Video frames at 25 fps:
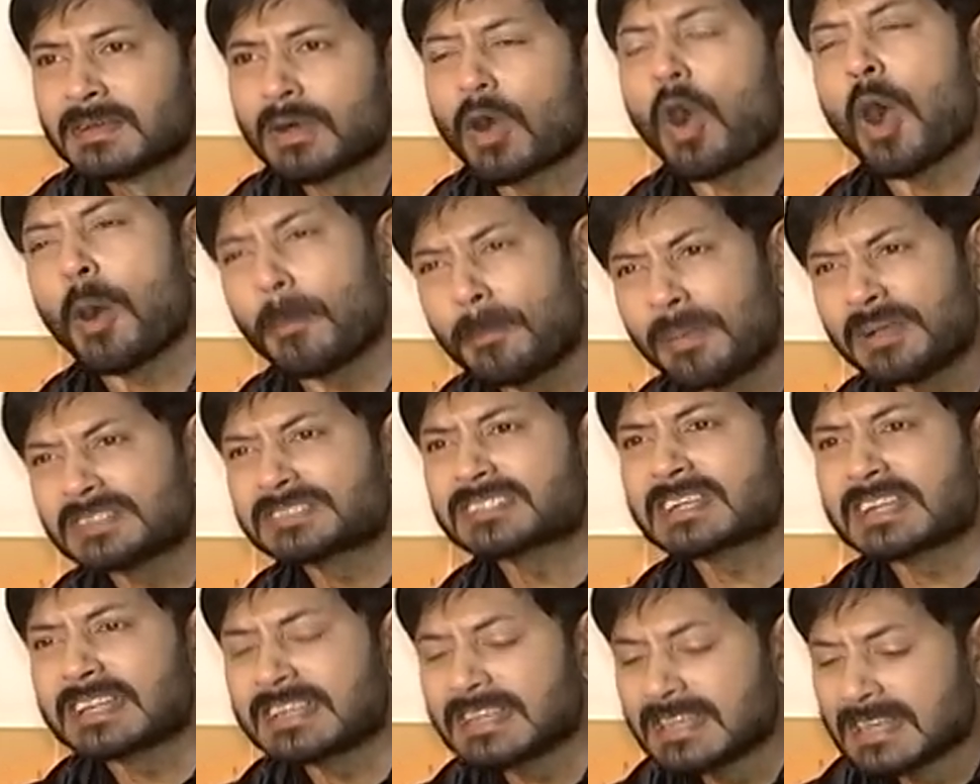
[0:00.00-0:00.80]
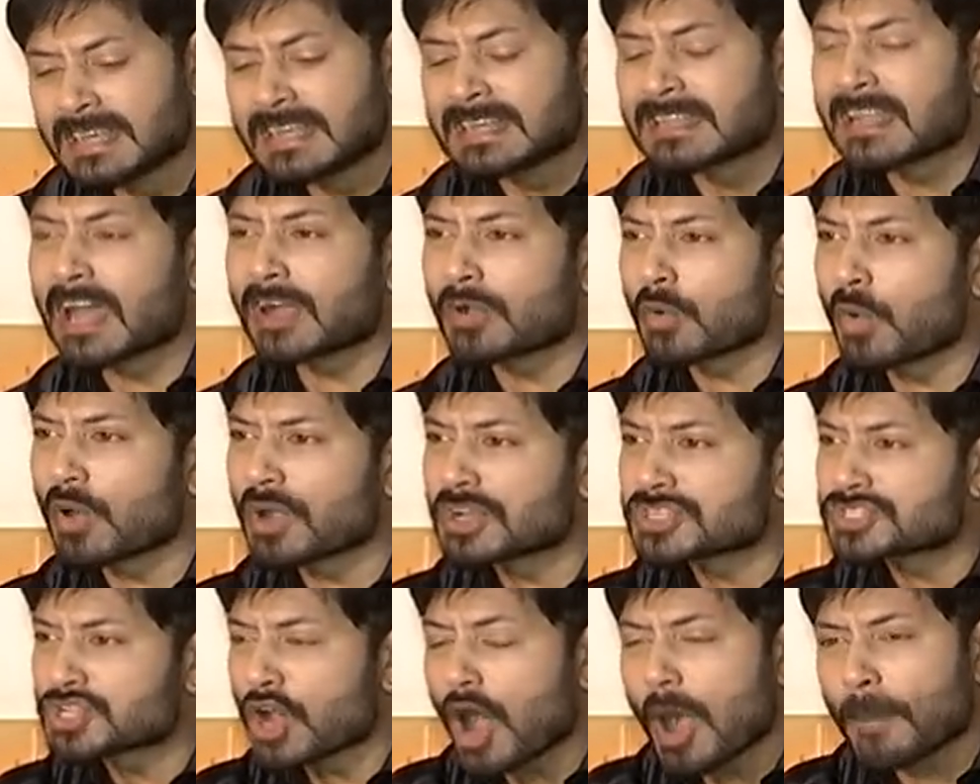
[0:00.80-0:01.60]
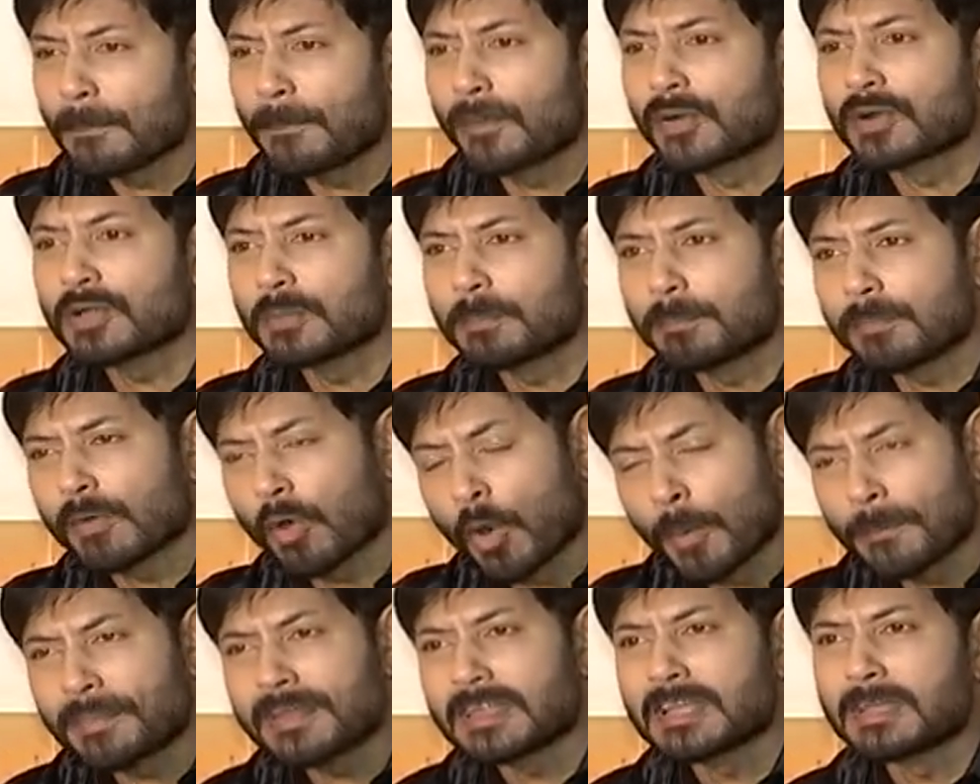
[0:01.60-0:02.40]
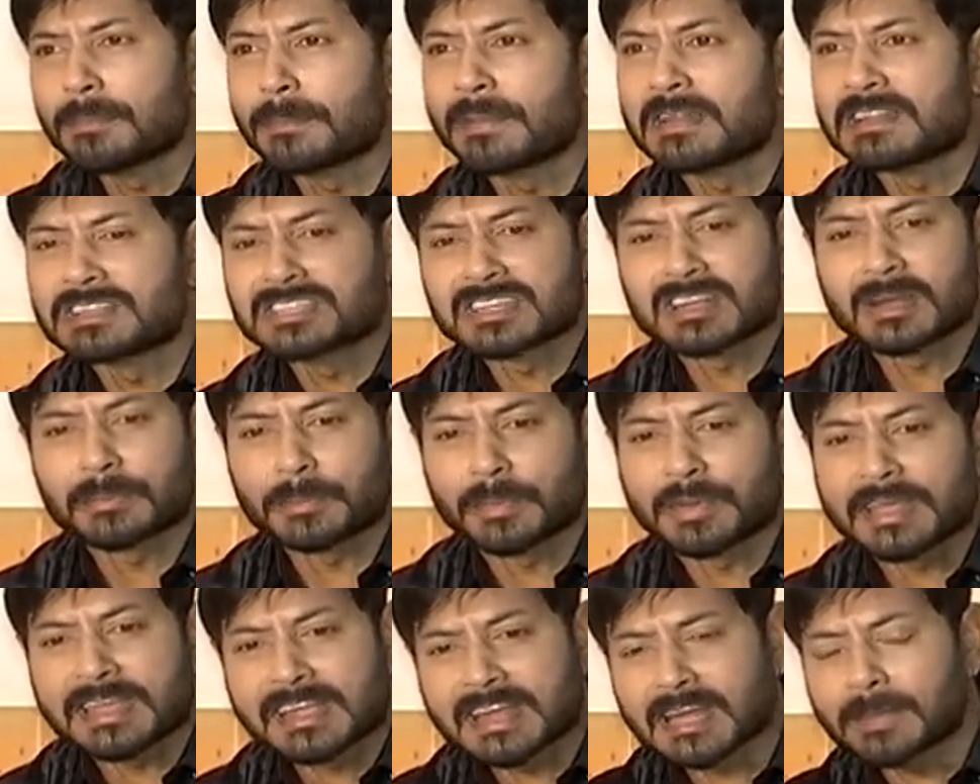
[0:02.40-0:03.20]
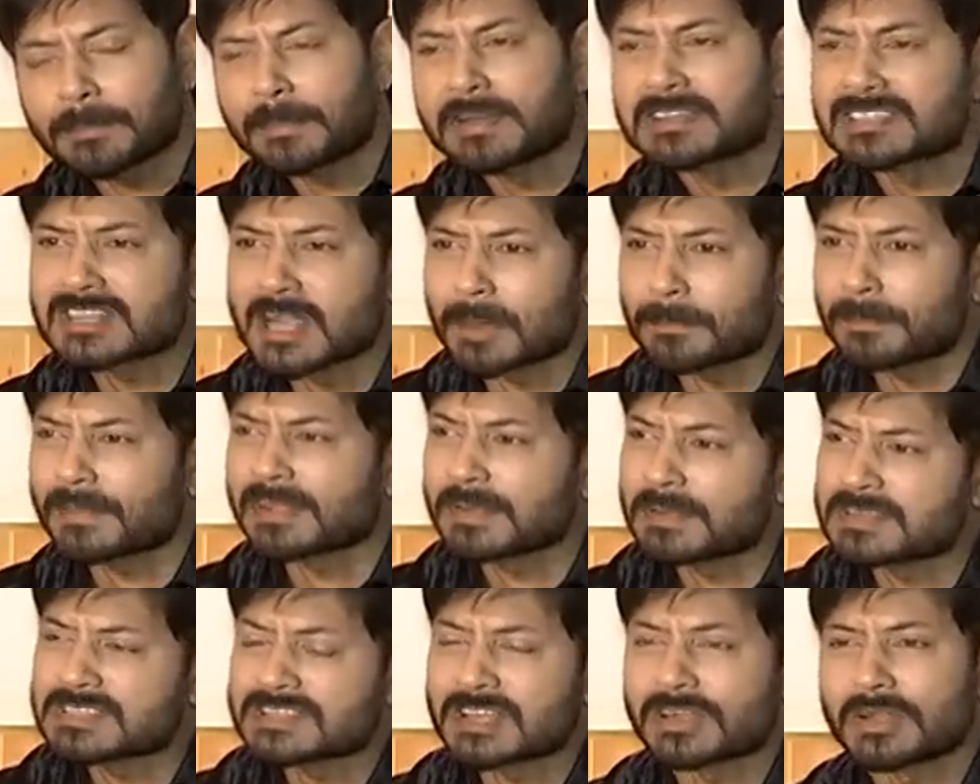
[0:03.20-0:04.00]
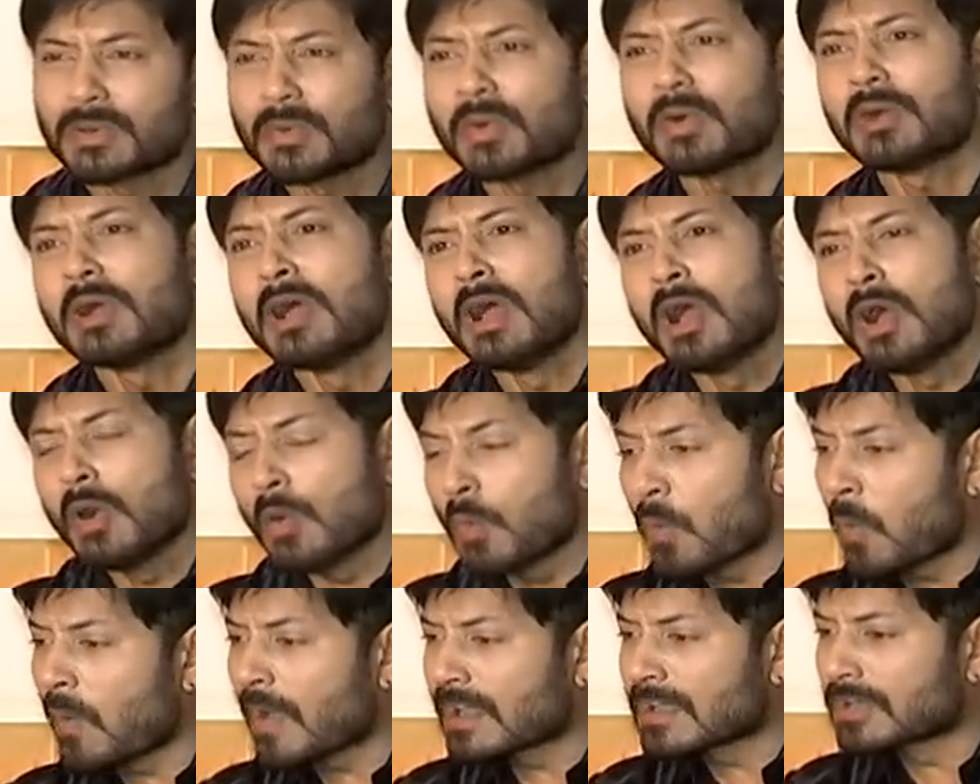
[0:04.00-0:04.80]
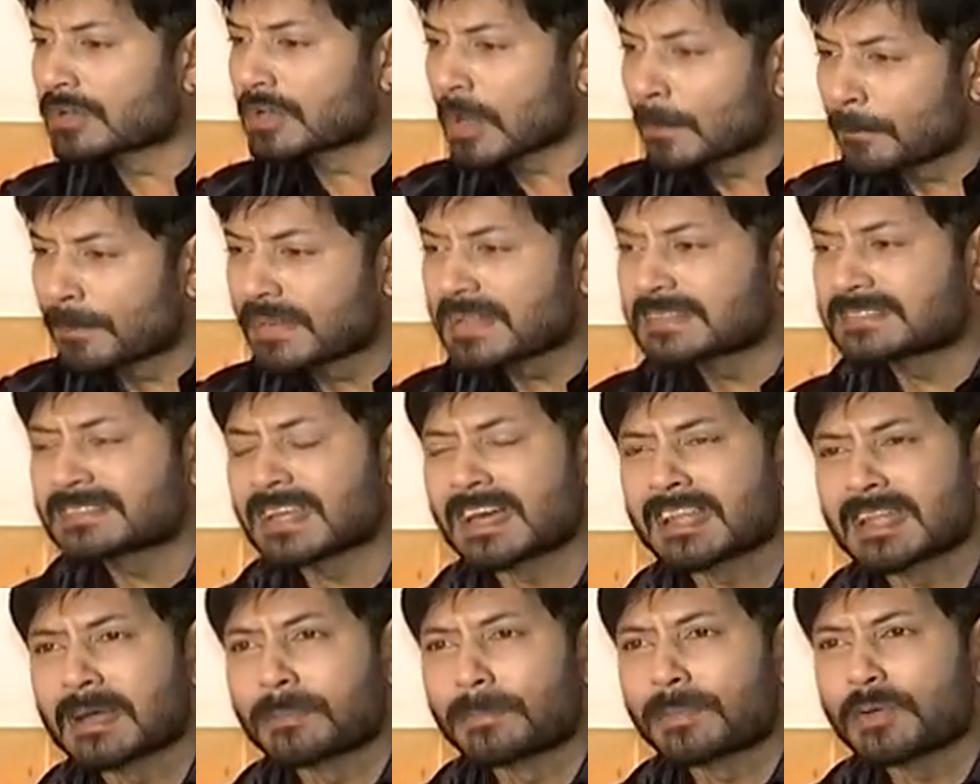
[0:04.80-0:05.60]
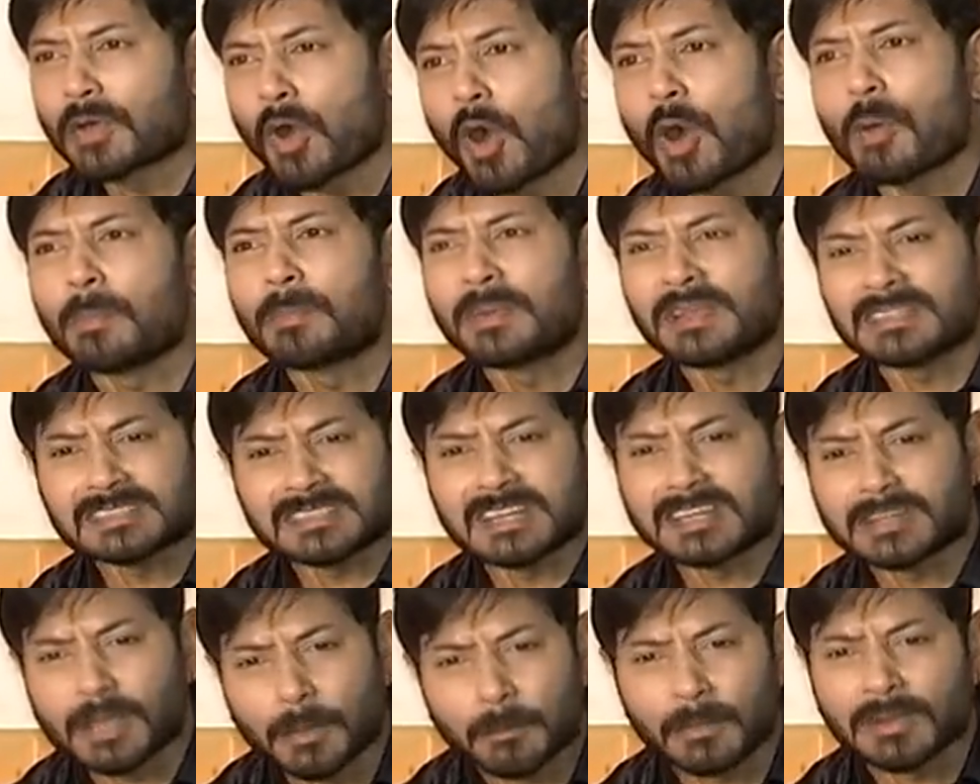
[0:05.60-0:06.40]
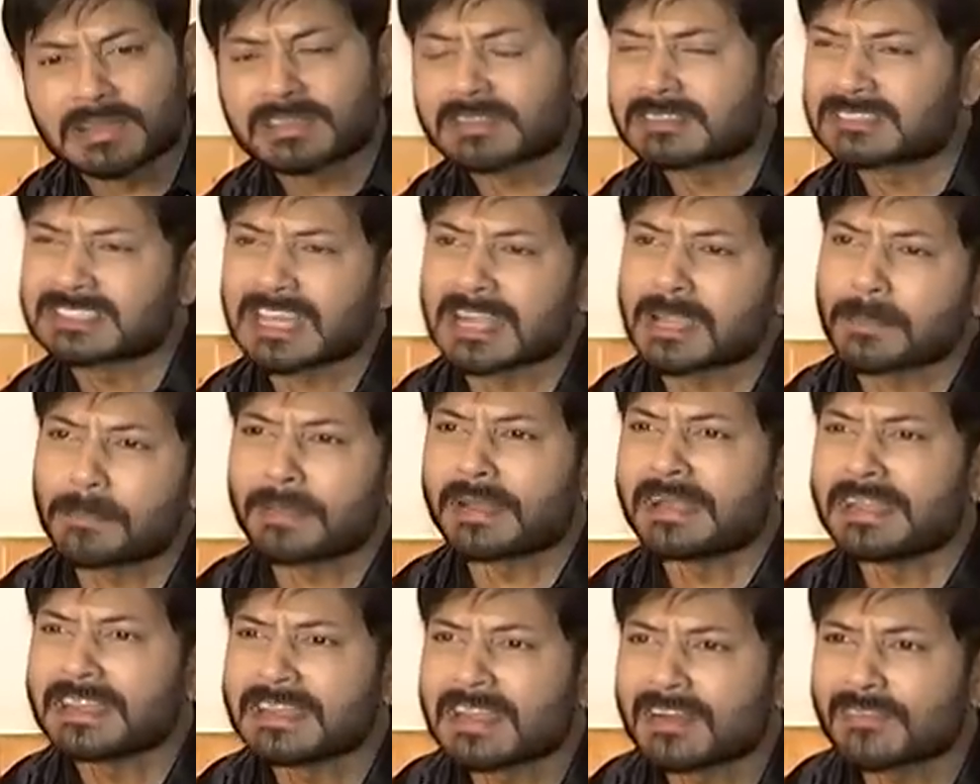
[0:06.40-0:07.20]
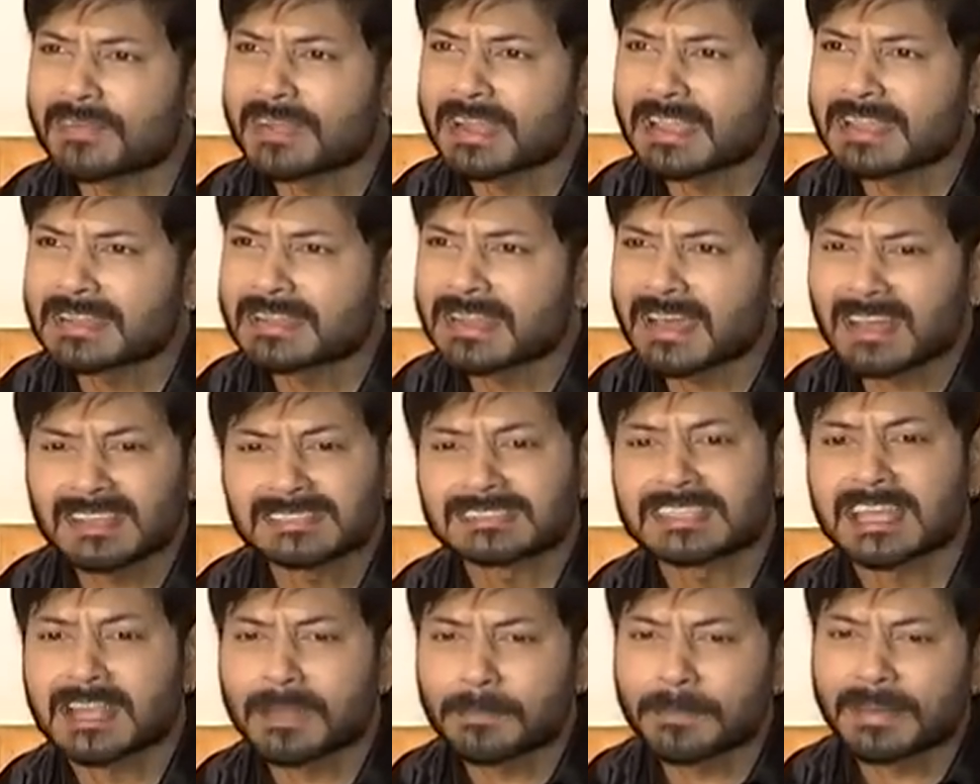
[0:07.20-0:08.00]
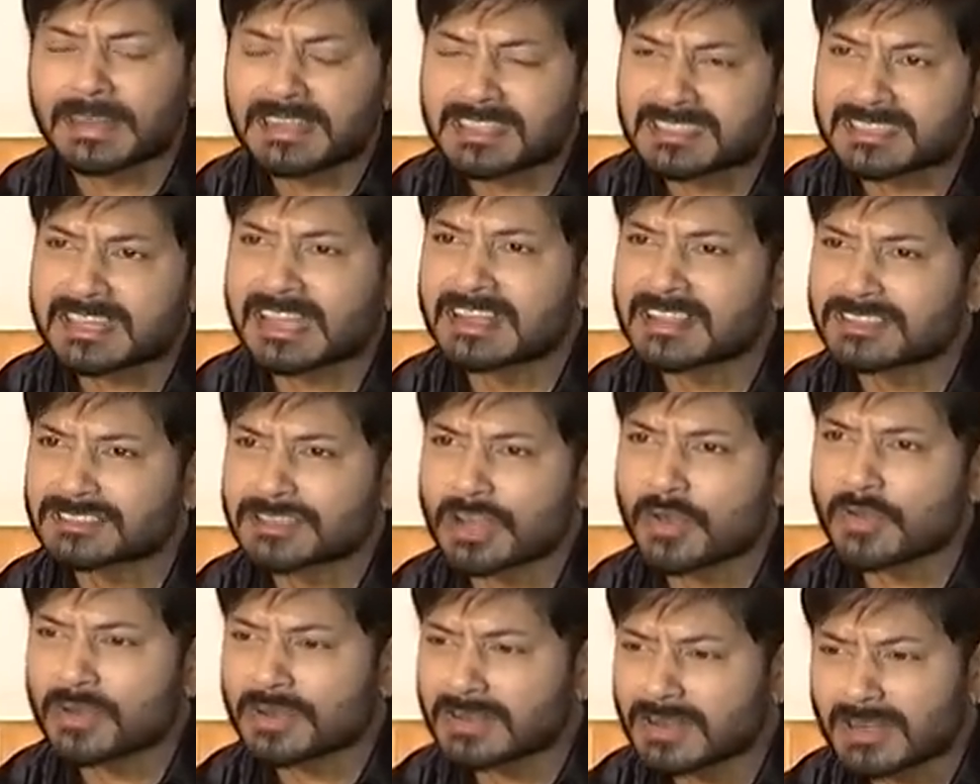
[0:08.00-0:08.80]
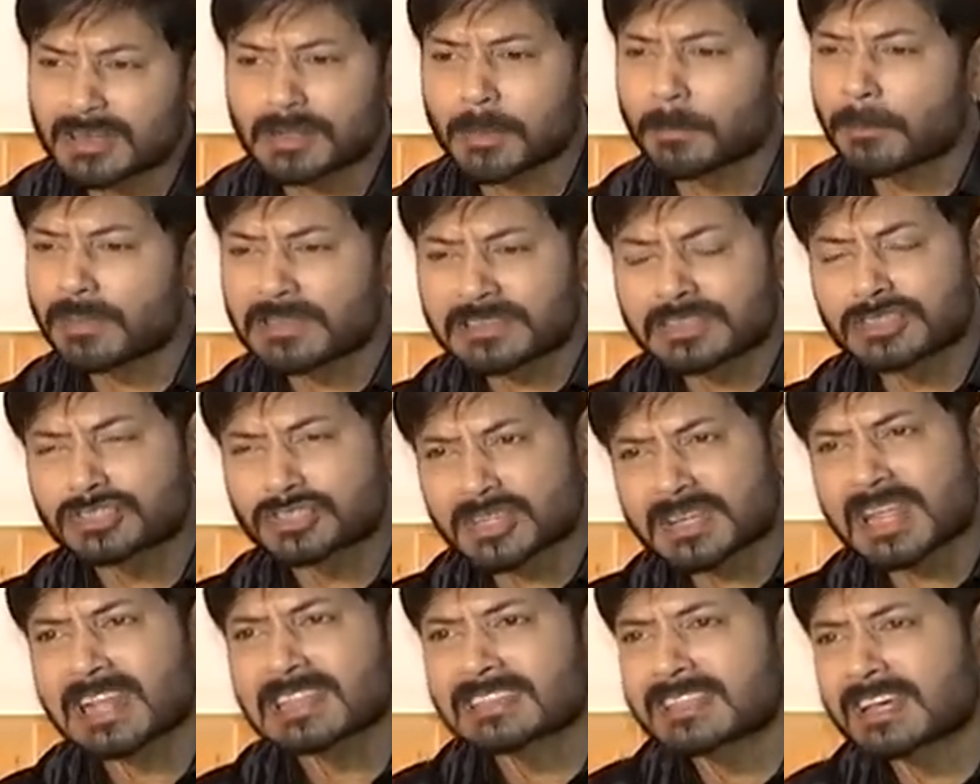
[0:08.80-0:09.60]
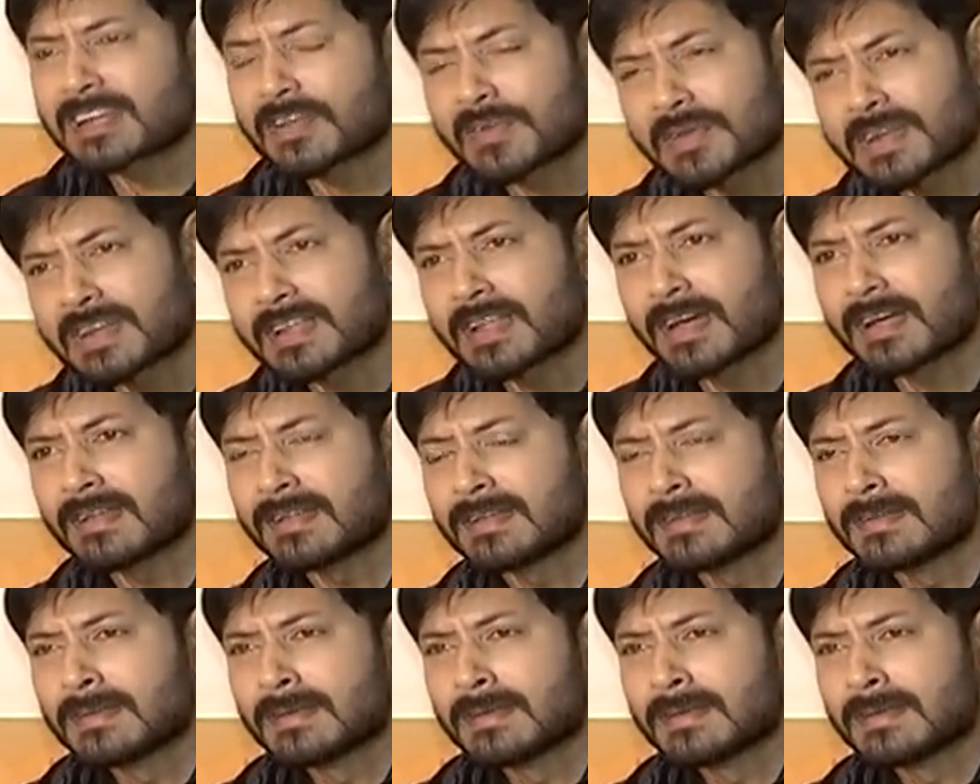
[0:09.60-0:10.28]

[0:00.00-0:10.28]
Obviously, Nakoka shop opening pilchina, put a pilchina, upper pilchina, while a double is on up, obviously double celebrity ever in a celebrity status level, double this can alter ever in a.